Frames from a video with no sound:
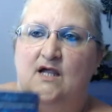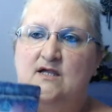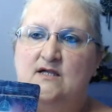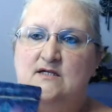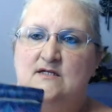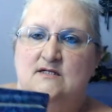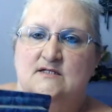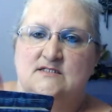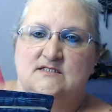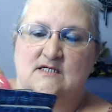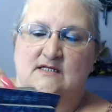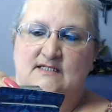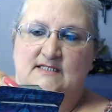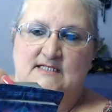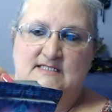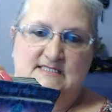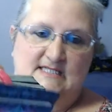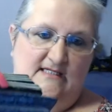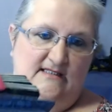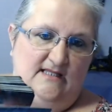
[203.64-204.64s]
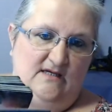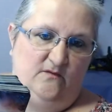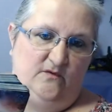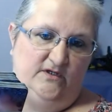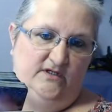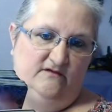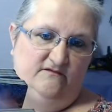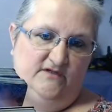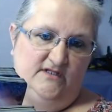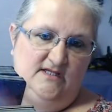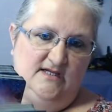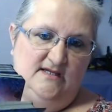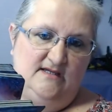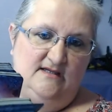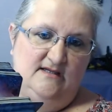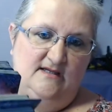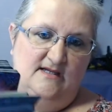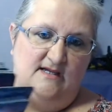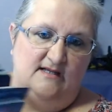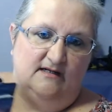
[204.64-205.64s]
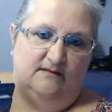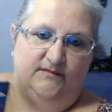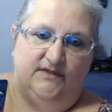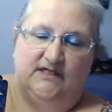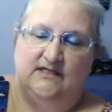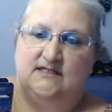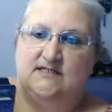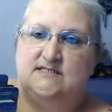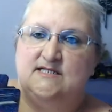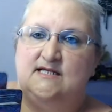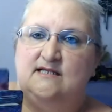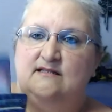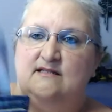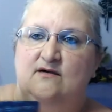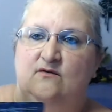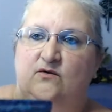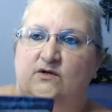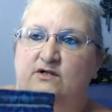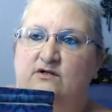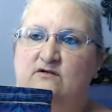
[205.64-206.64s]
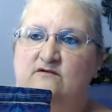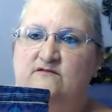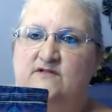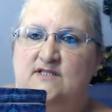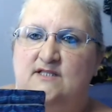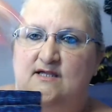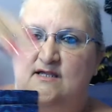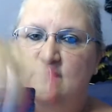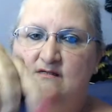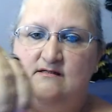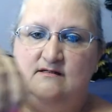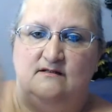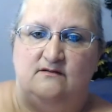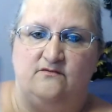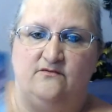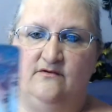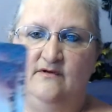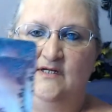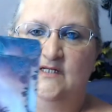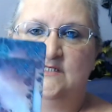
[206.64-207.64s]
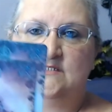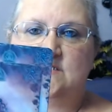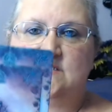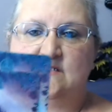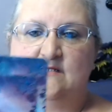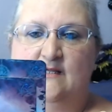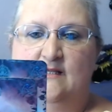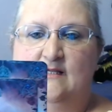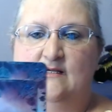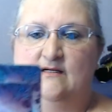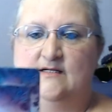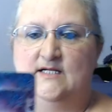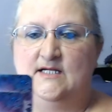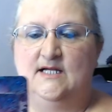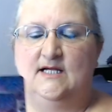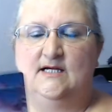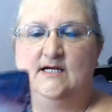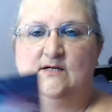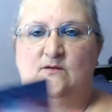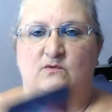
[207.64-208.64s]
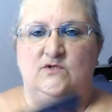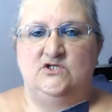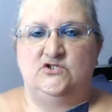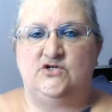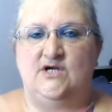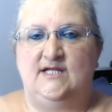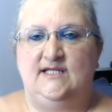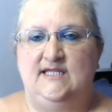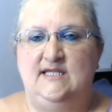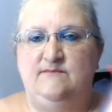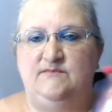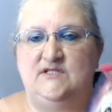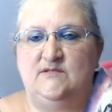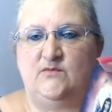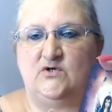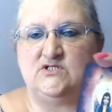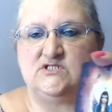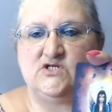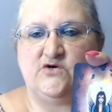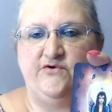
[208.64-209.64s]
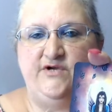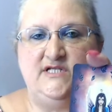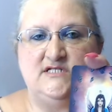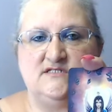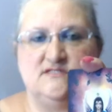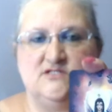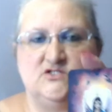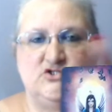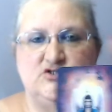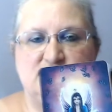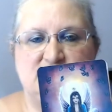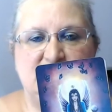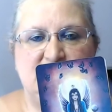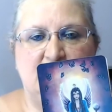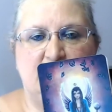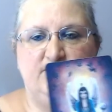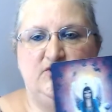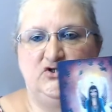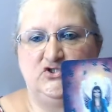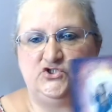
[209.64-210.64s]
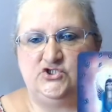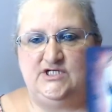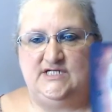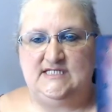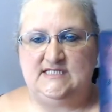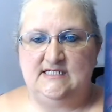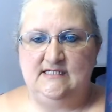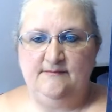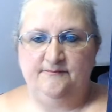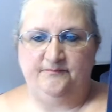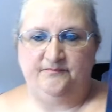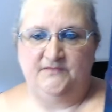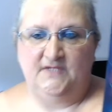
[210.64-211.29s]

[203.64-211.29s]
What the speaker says: So I'm going to take that one over there and I'm going to take that one over there. Right. Let's try and keep them on screen so that you see I'm not cheating.